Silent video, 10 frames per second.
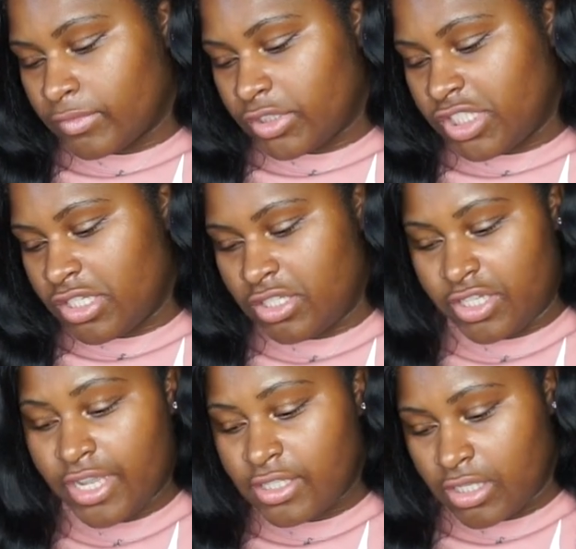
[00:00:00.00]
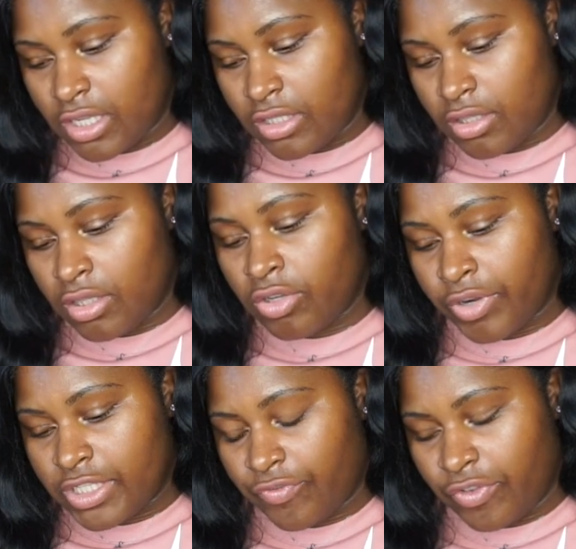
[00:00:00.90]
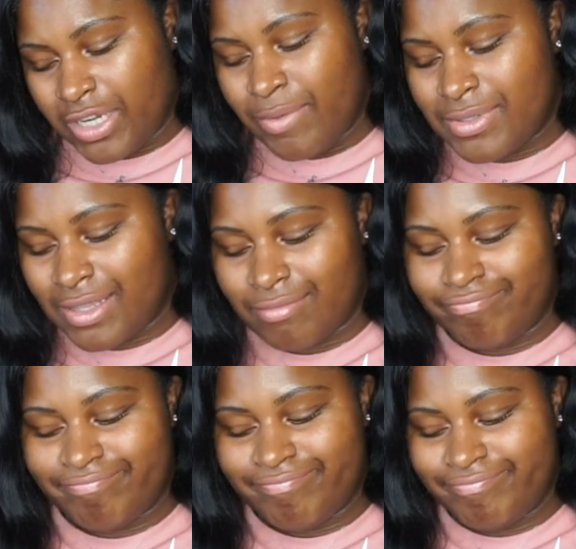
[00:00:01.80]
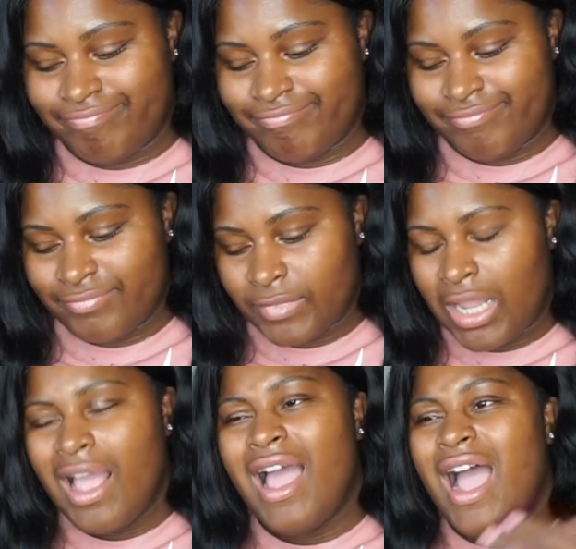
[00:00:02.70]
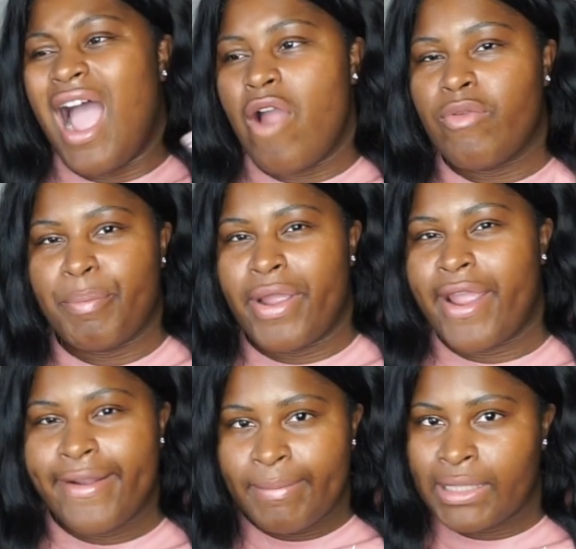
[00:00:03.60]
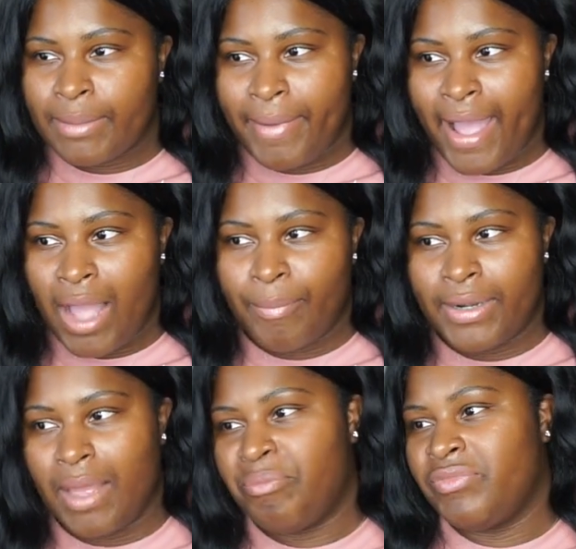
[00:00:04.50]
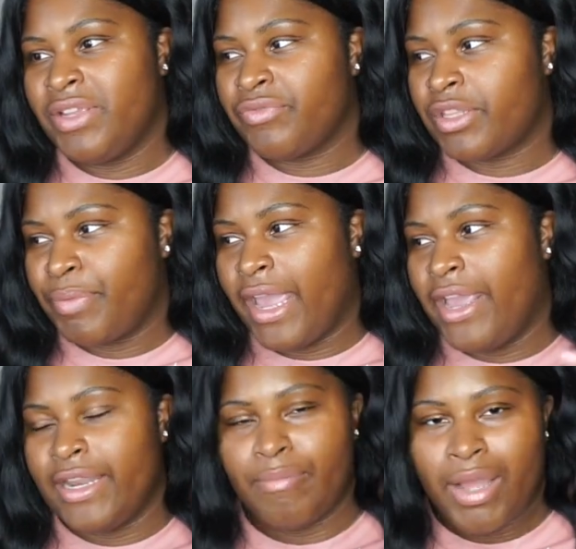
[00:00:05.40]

She suggested the Graceful, and I was like, I remember hearing about the bag, but I didn't really pay any